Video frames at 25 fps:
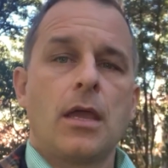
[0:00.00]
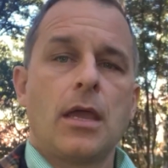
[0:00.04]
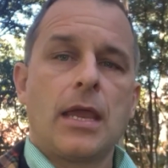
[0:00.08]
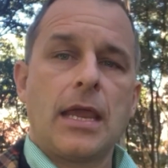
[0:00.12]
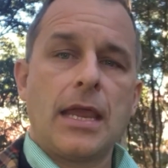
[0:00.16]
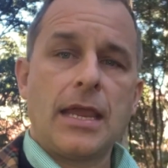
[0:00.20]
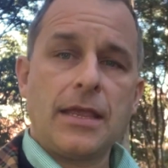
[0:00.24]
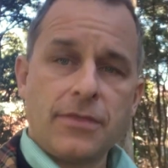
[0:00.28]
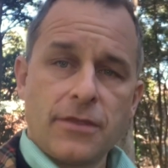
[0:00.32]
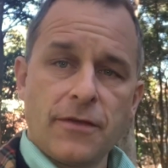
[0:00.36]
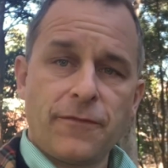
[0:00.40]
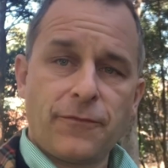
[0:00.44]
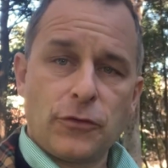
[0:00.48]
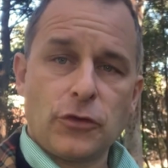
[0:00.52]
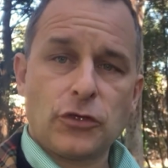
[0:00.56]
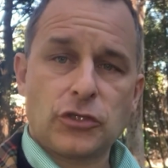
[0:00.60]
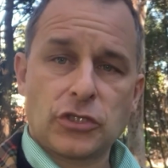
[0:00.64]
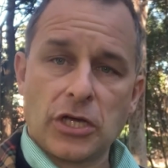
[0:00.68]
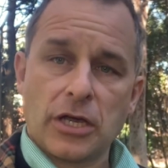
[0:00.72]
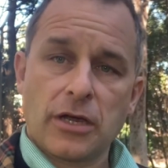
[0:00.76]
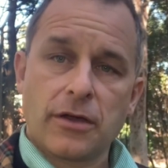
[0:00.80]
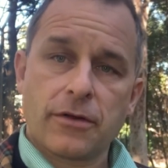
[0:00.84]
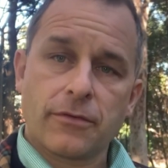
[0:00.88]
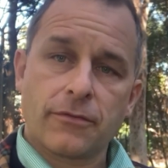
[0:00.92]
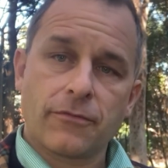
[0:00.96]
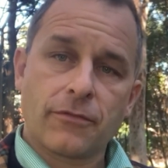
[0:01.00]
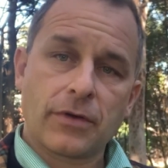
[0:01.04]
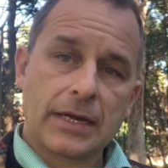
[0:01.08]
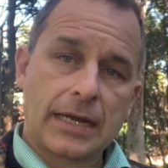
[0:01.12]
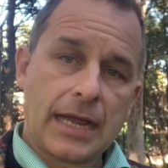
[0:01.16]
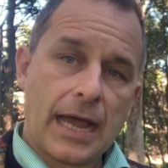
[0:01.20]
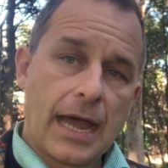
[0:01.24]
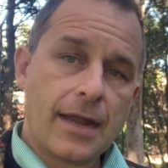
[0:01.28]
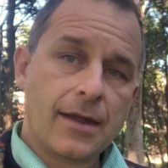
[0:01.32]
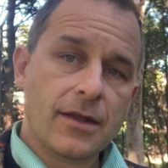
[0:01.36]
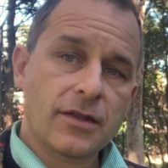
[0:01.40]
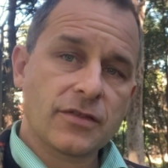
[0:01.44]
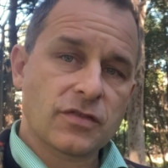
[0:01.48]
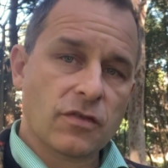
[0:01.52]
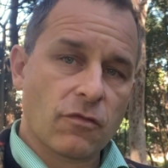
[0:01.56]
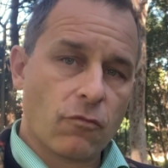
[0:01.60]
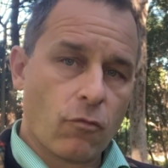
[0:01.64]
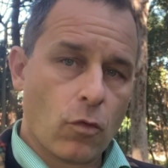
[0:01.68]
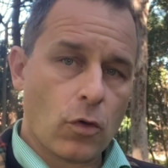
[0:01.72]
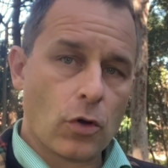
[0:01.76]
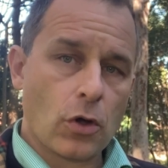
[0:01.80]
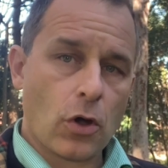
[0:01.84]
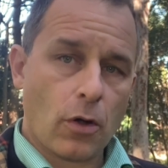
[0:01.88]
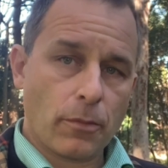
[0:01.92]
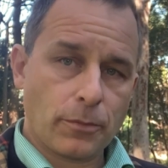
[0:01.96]
In the future, regardless of
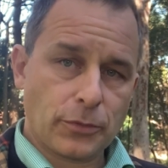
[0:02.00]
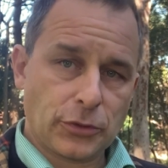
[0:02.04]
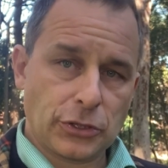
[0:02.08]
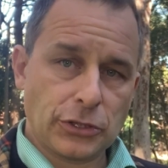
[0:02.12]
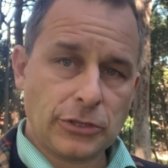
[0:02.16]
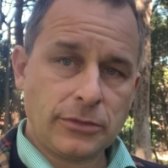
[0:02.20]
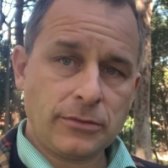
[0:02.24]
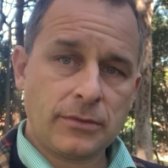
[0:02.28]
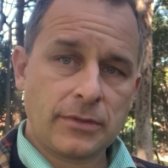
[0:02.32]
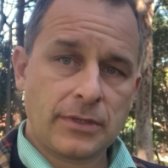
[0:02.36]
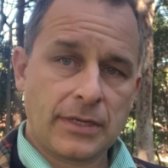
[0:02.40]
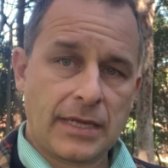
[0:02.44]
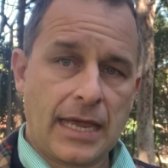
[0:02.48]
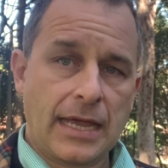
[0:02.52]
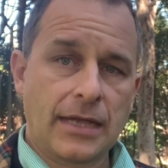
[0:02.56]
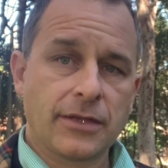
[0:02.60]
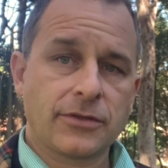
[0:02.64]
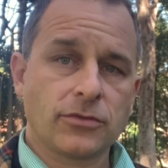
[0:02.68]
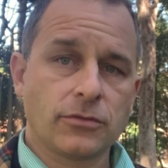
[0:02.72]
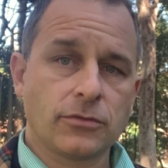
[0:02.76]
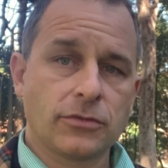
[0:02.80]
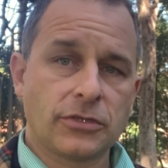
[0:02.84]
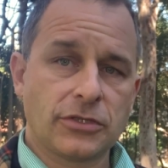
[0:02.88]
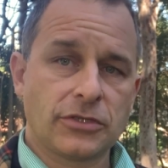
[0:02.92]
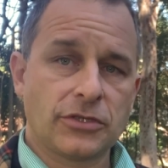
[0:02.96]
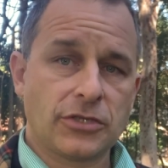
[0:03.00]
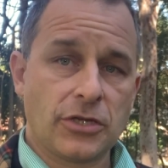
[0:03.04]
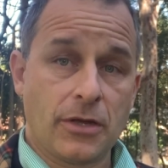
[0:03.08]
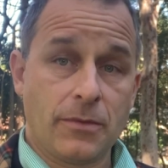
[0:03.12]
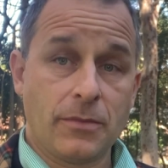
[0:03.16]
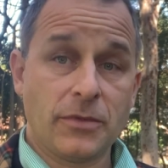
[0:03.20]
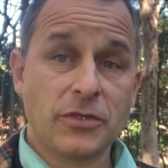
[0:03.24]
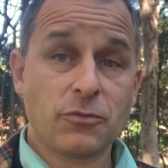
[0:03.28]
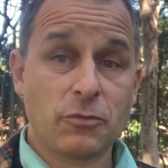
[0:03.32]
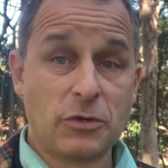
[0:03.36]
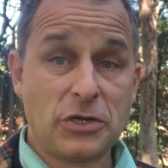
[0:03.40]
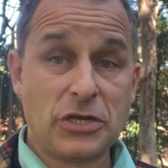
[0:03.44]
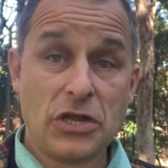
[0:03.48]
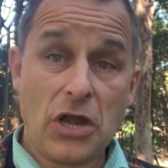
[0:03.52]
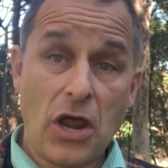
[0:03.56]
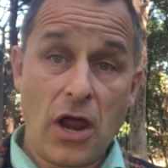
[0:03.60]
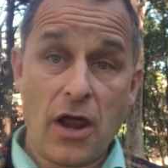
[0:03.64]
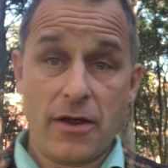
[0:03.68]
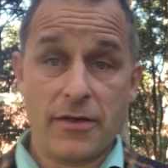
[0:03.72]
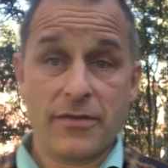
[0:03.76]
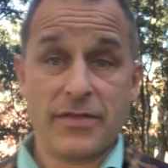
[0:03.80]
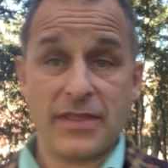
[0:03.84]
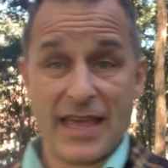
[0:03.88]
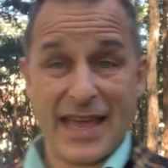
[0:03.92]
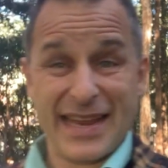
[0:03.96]
what option council determines, we
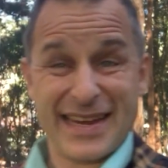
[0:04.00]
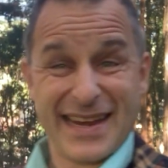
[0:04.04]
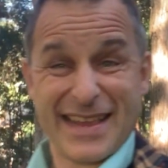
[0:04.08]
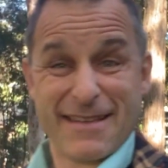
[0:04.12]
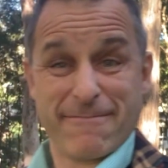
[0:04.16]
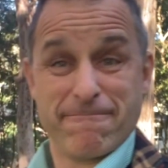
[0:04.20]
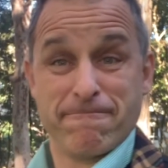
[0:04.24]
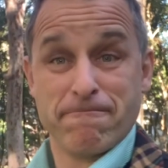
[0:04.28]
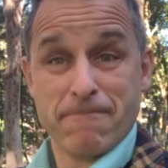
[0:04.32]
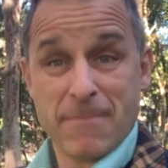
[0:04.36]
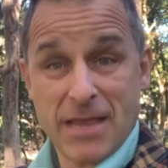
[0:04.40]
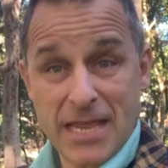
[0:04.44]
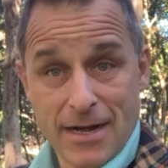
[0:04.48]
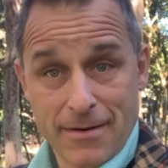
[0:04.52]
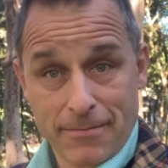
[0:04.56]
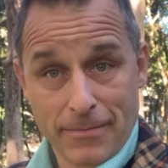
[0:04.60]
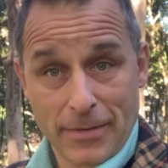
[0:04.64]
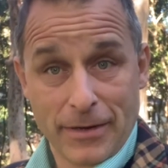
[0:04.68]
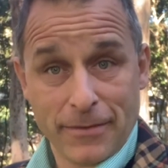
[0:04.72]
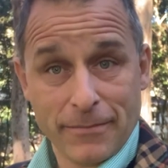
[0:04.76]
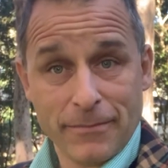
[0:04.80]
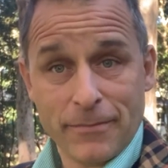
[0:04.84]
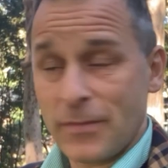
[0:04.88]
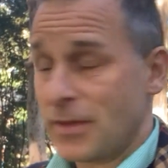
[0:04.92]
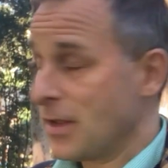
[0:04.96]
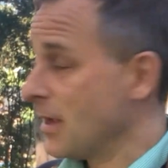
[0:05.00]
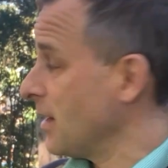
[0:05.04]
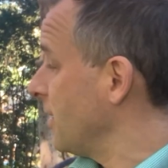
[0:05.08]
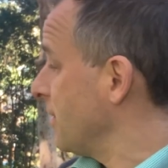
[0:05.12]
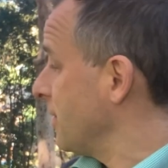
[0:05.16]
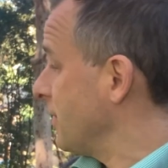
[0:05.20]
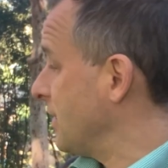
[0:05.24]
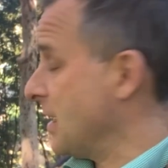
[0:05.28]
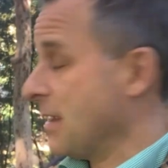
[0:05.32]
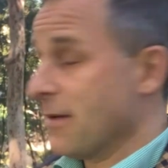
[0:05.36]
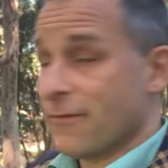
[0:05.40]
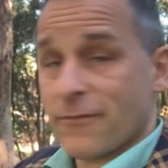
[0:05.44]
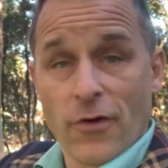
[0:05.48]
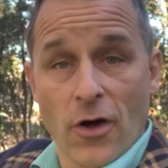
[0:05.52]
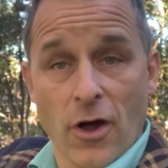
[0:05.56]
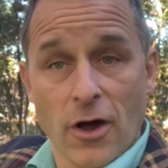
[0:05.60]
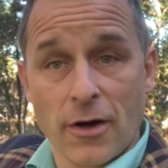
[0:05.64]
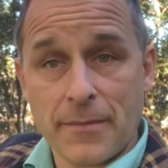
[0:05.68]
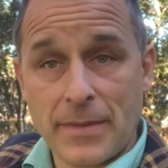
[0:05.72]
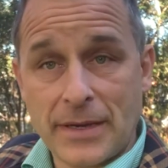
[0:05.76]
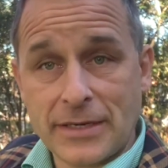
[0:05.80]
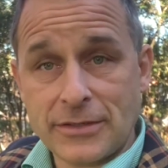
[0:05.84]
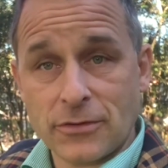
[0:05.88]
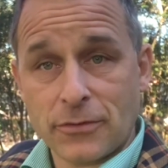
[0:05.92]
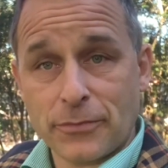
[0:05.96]
know that at a minimum, the
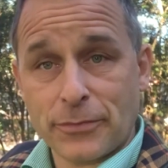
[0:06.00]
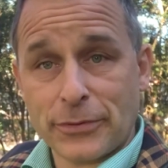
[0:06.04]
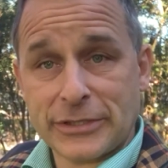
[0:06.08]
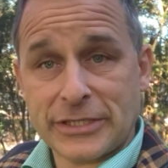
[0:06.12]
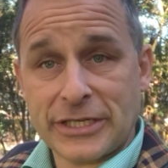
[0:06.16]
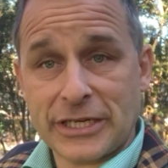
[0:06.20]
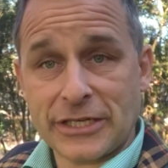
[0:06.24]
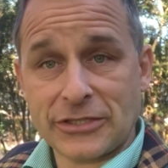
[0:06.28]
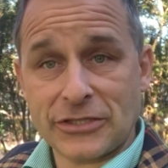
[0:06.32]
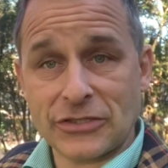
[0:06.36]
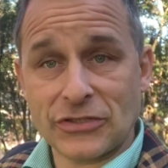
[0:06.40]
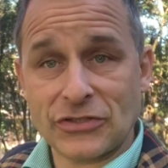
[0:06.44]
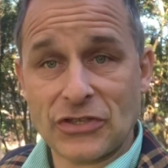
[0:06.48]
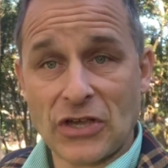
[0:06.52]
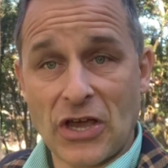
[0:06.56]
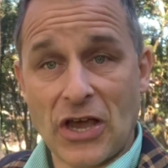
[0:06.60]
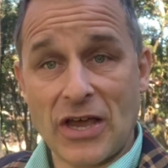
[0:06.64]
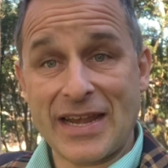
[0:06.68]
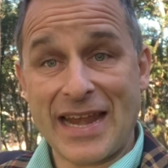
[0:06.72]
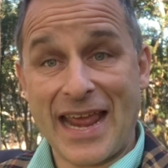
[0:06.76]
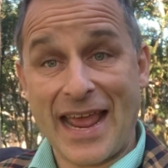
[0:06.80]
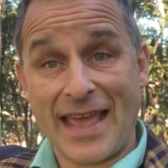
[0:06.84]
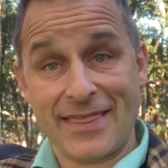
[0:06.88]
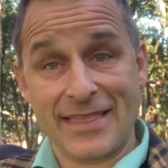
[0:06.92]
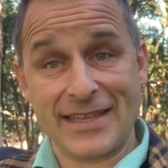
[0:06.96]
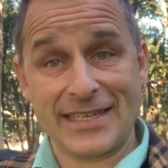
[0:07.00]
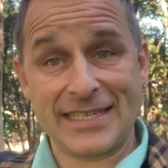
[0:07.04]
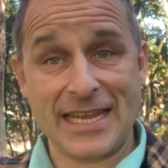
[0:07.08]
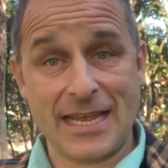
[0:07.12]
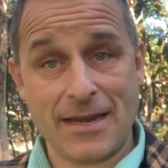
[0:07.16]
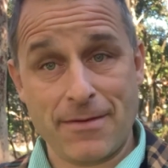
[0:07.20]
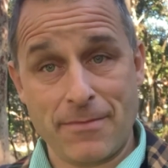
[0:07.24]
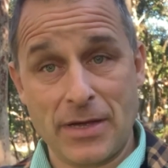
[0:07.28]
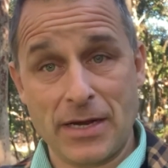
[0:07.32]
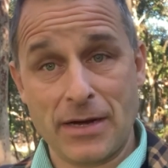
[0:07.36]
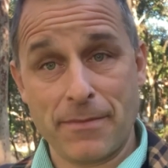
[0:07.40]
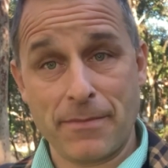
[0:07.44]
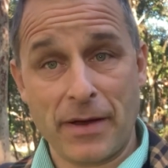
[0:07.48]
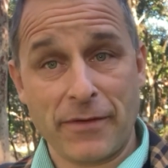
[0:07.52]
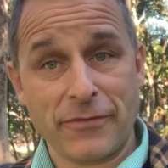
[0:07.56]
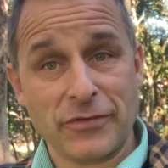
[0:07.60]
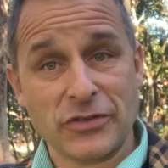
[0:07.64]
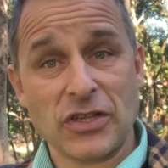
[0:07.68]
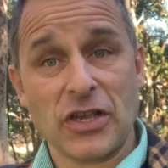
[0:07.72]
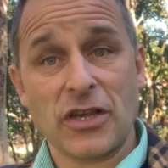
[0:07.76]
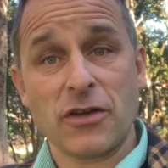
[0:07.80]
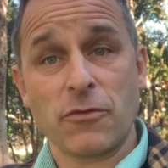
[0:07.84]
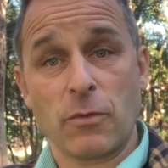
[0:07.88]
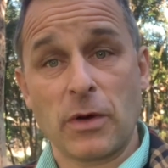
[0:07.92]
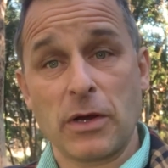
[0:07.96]
environmental protection zone and the 10 metre buffer
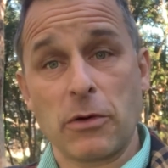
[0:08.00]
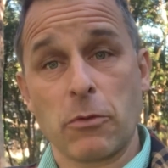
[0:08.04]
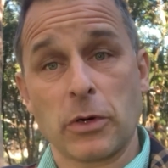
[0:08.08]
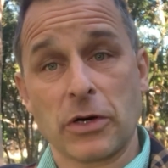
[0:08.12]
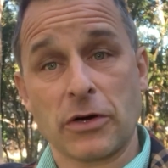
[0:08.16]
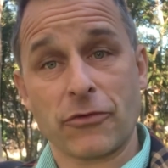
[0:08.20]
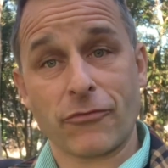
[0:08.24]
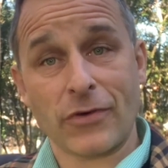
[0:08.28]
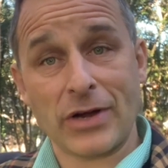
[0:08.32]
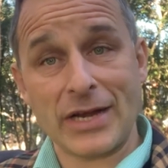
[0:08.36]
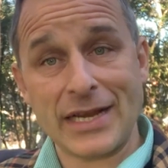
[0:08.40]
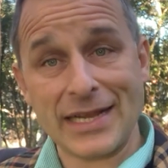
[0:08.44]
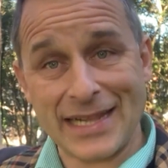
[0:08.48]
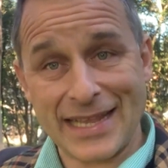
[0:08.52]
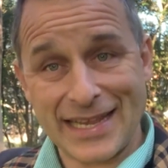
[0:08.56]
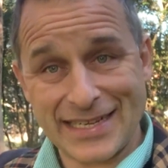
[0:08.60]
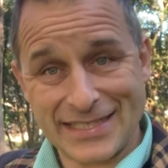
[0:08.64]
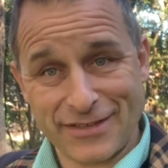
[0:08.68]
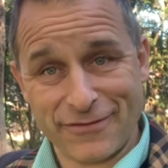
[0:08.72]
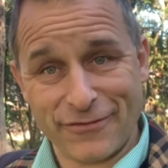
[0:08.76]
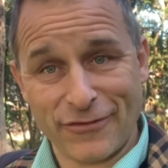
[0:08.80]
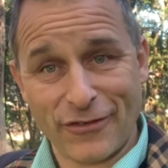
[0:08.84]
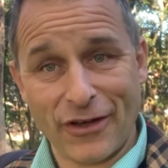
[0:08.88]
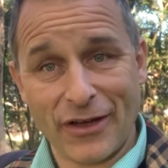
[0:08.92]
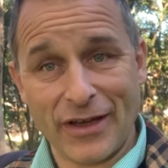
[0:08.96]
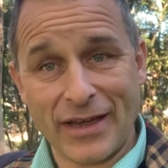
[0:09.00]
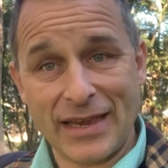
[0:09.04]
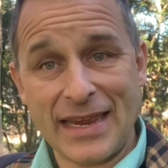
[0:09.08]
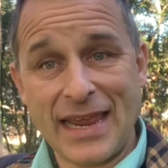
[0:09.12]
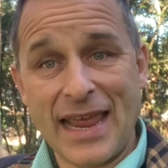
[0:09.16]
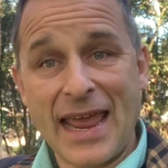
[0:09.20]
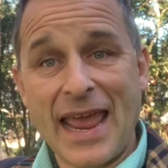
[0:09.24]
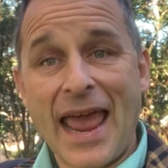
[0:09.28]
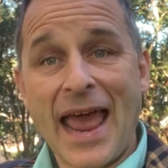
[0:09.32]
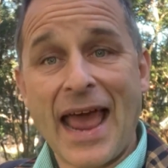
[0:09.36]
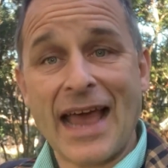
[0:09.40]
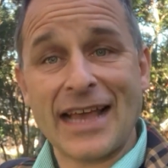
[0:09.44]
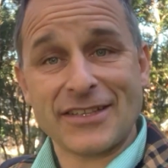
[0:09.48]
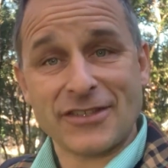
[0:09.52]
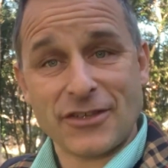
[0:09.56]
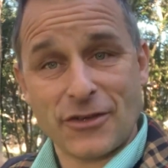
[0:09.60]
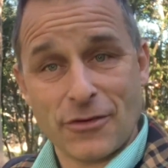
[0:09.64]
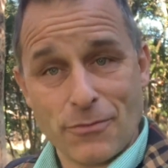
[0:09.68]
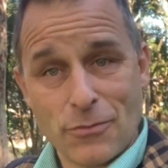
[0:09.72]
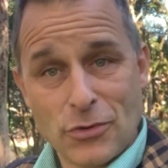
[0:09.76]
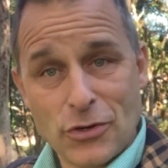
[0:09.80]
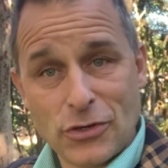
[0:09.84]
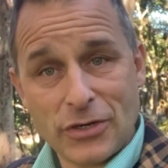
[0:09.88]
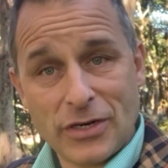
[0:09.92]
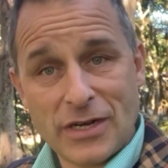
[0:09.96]
zone, we want to reclassify as
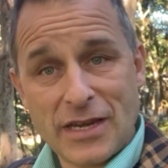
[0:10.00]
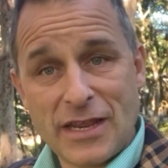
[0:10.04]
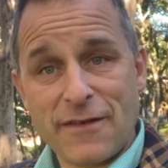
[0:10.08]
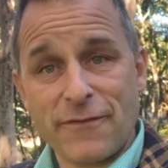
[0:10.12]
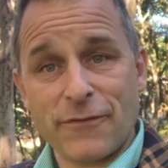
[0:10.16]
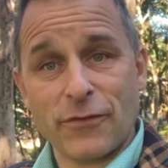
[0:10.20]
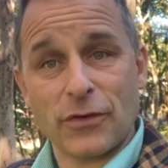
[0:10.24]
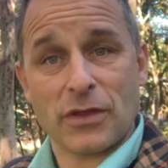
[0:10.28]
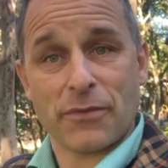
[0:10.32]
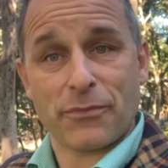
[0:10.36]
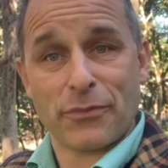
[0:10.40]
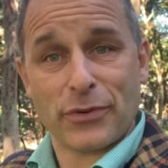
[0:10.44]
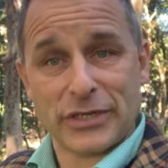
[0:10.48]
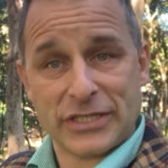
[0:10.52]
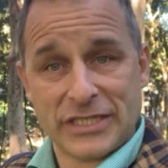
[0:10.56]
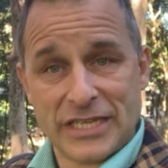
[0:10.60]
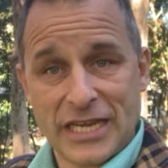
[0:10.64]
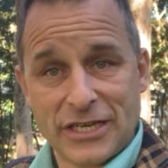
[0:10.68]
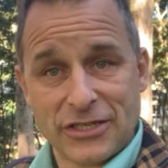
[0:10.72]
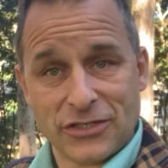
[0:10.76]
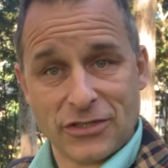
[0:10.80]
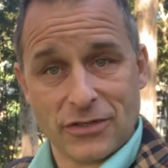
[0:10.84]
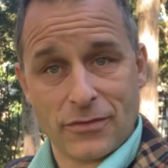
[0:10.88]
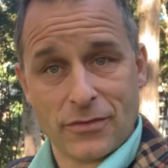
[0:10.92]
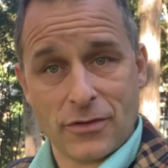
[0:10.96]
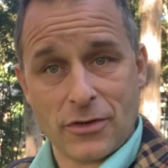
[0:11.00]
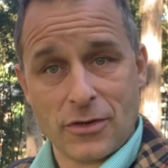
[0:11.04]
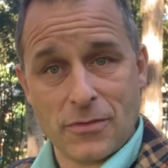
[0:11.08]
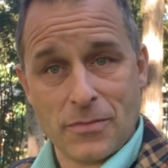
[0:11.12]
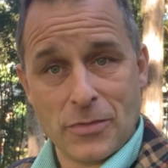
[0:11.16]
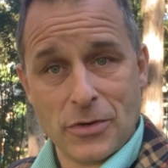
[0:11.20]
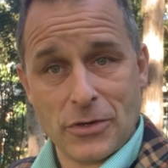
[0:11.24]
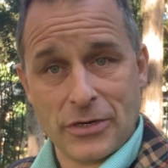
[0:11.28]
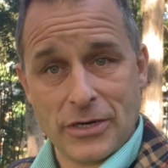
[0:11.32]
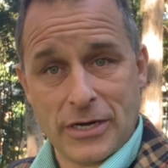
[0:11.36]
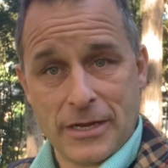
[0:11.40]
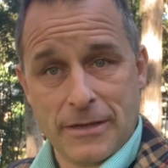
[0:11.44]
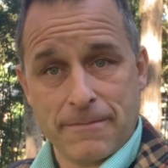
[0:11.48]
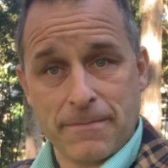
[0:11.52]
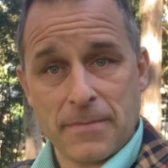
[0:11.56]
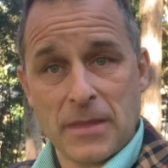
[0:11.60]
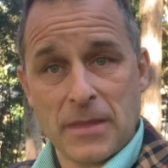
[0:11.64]
community for the protection of the community.